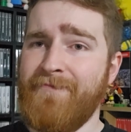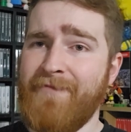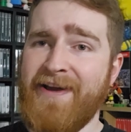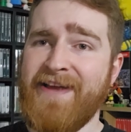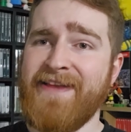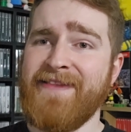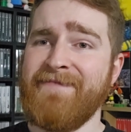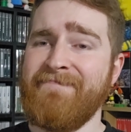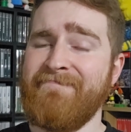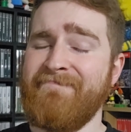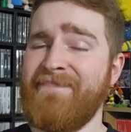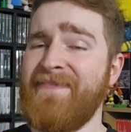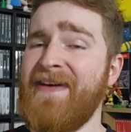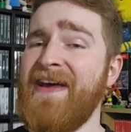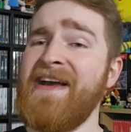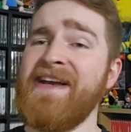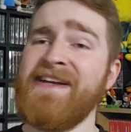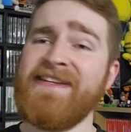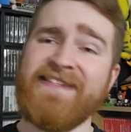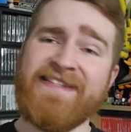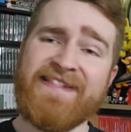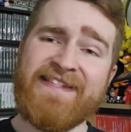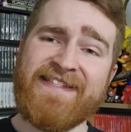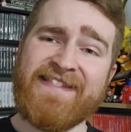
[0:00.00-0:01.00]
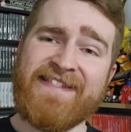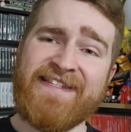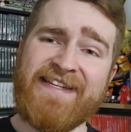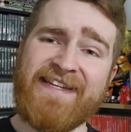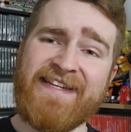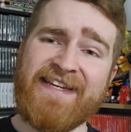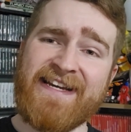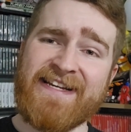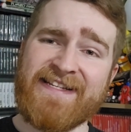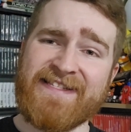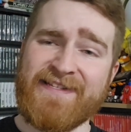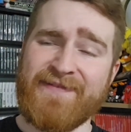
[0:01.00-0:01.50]
Went back to the
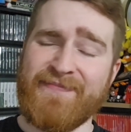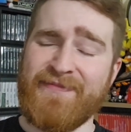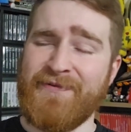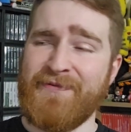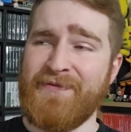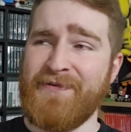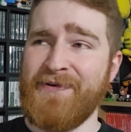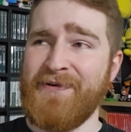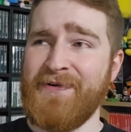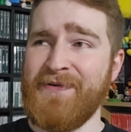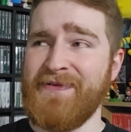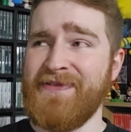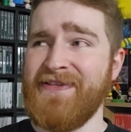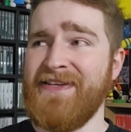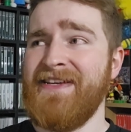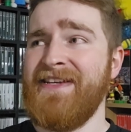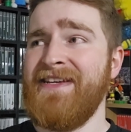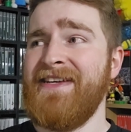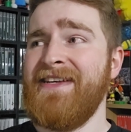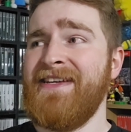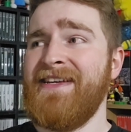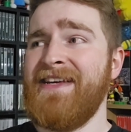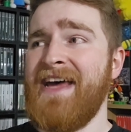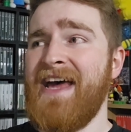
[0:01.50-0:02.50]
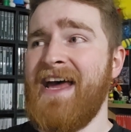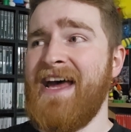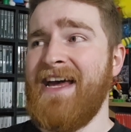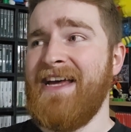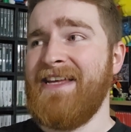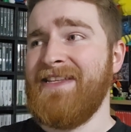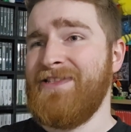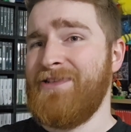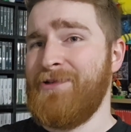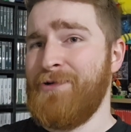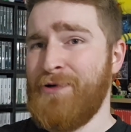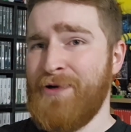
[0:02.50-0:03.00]
CEX up the road
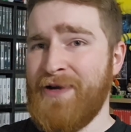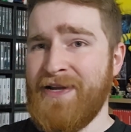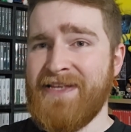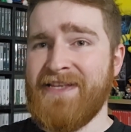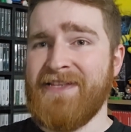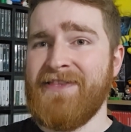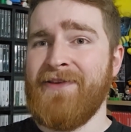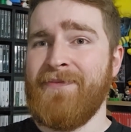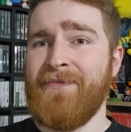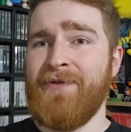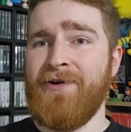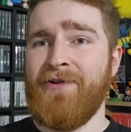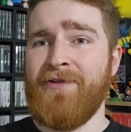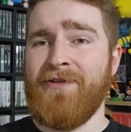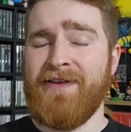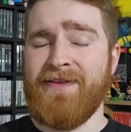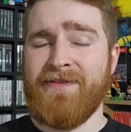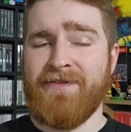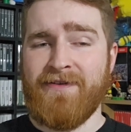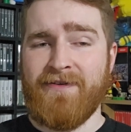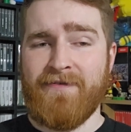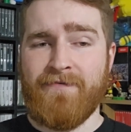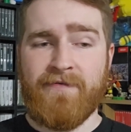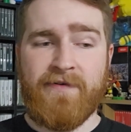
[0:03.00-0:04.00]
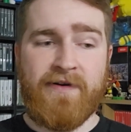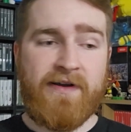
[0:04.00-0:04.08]
and traded them all in.